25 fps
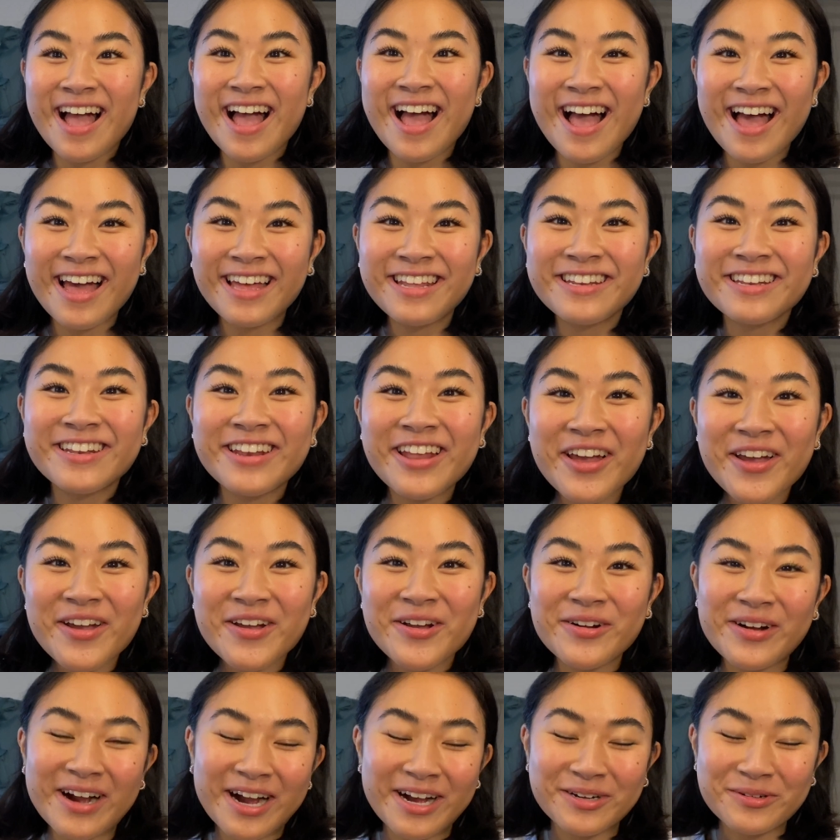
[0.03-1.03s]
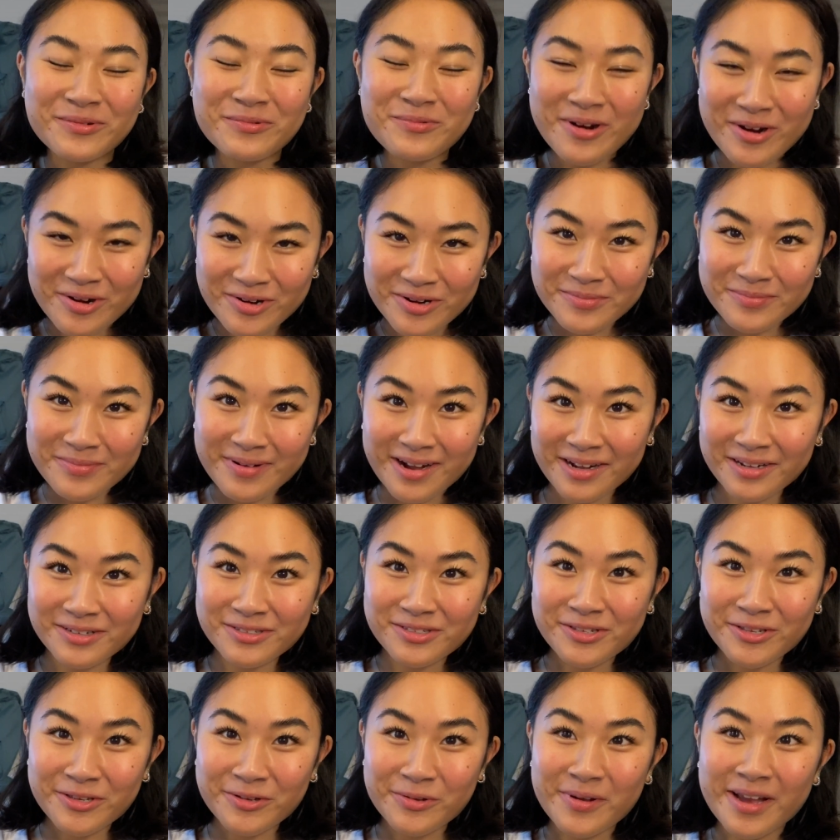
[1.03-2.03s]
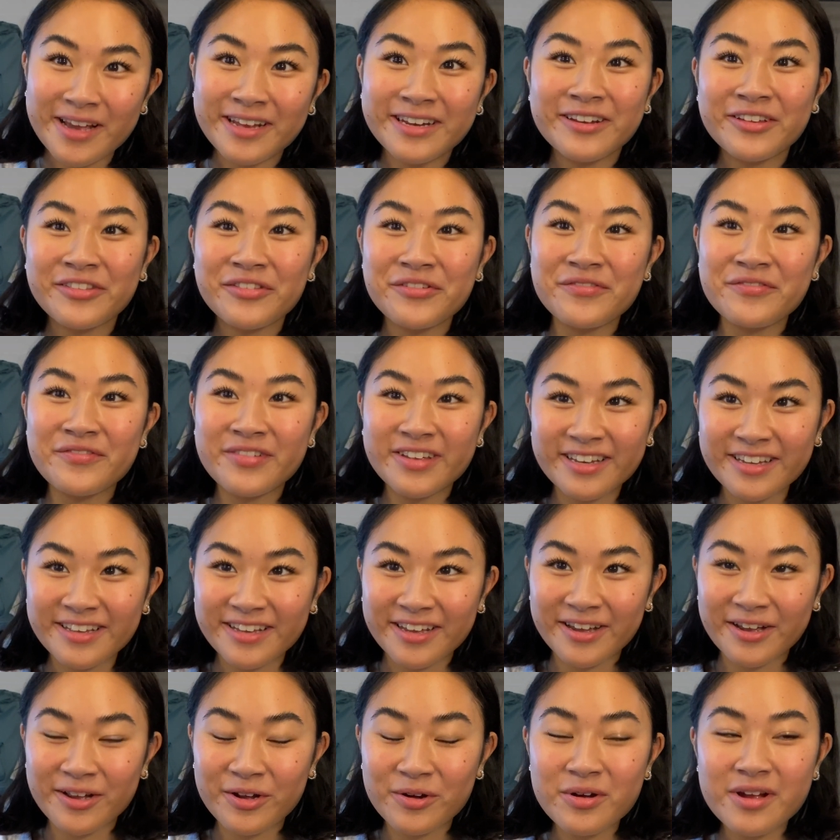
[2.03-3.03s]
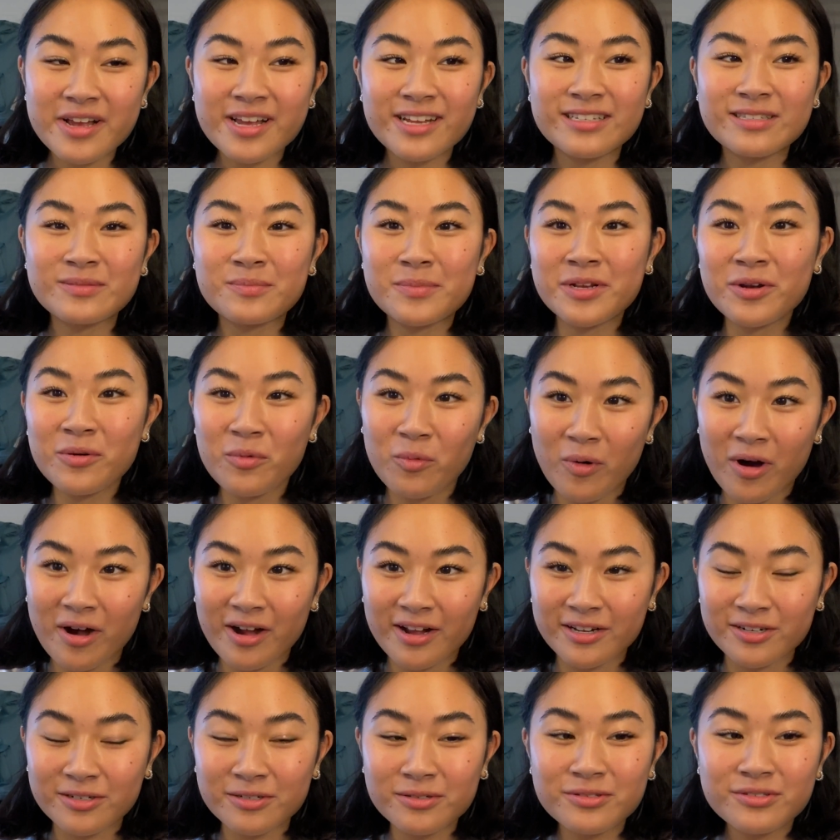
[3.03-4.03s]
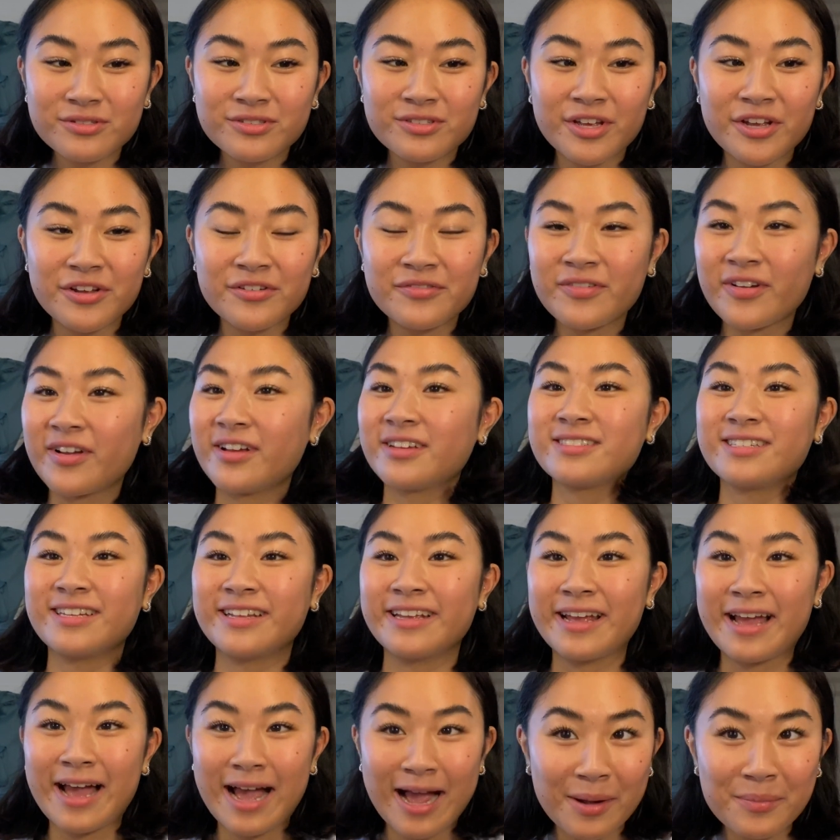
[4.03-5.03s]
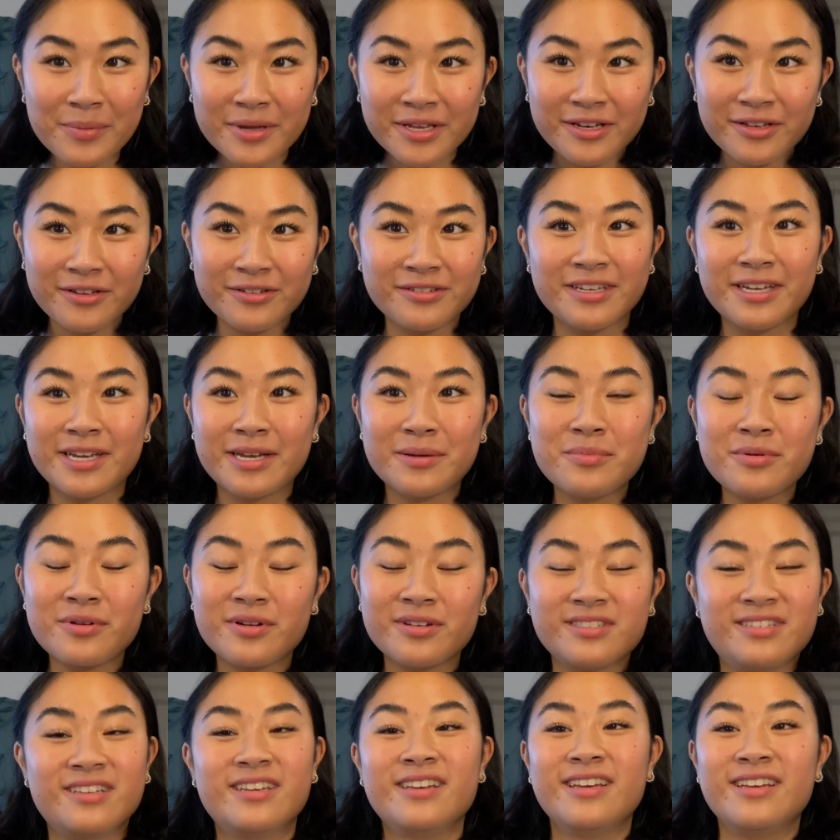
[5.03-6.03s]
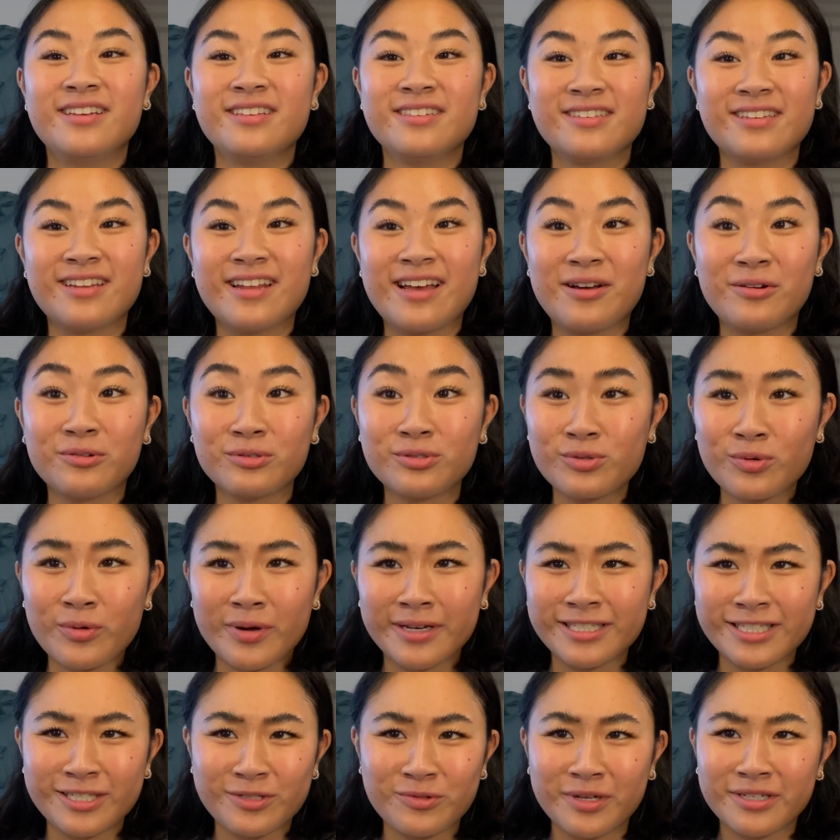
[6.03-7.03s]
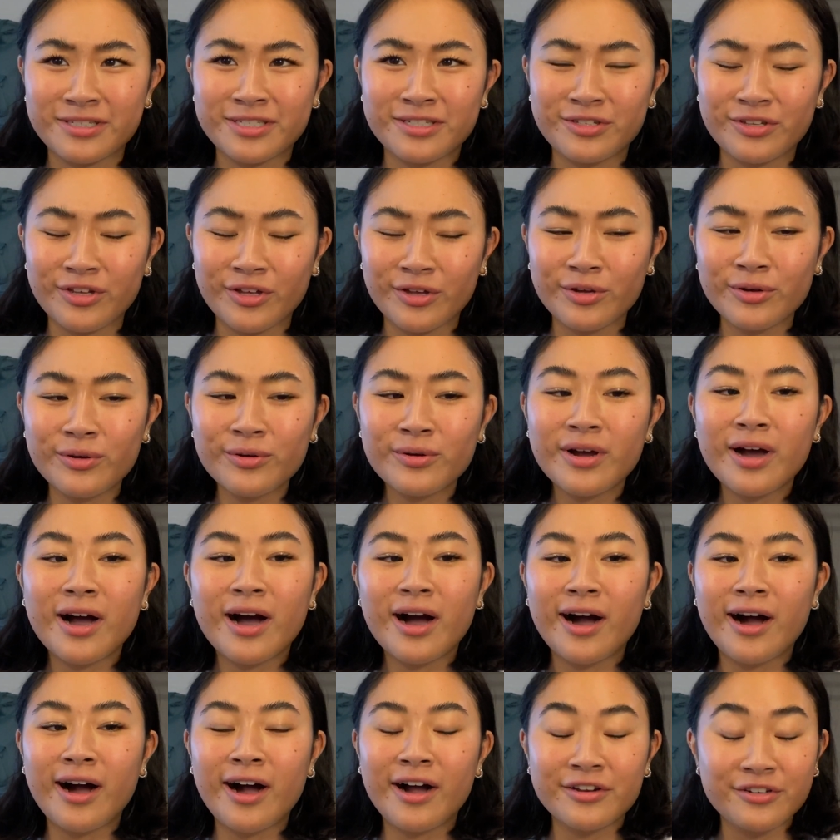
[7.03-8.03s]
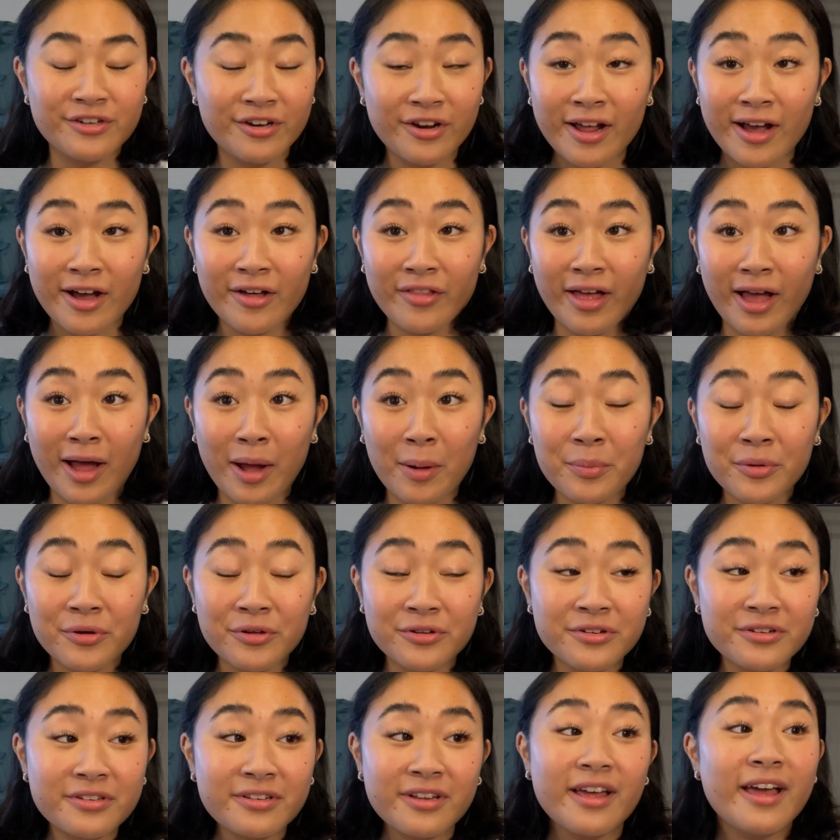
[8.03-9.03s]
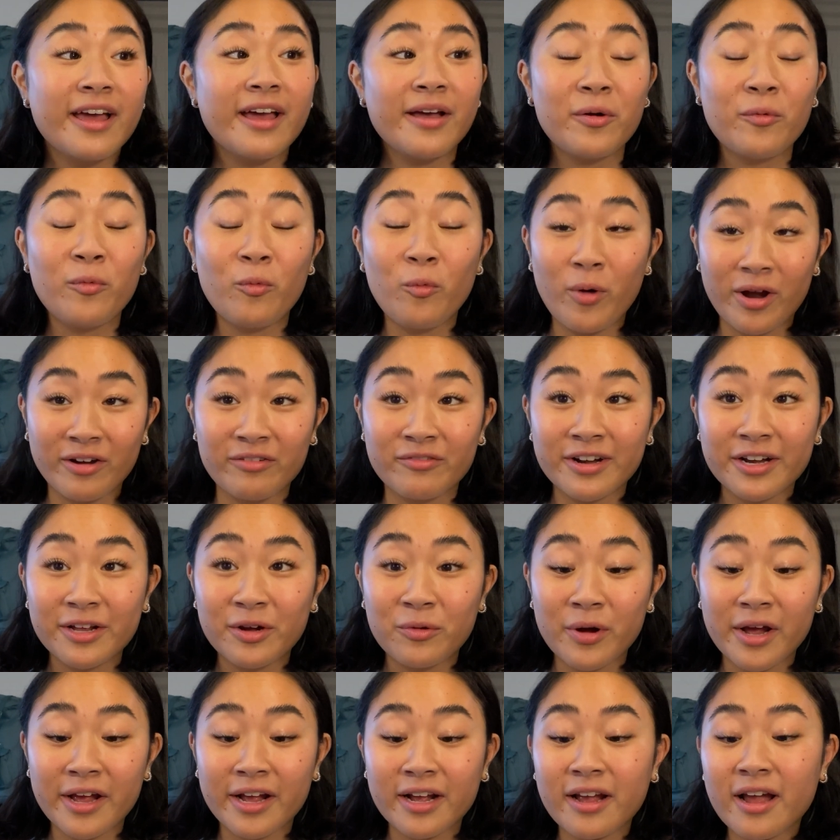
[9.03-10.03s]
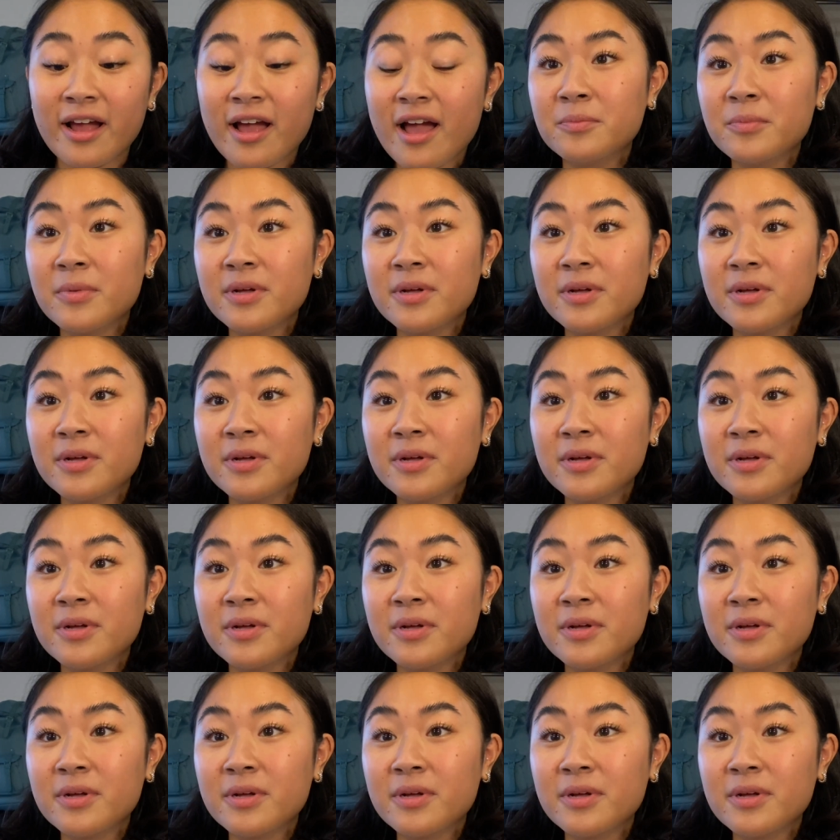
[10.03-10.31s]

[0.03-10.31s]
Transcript: Hello and welcome back to another video. It's been a while, so firstly, Happy New Year because it is now 2022. I don't know how that happened, went really quick.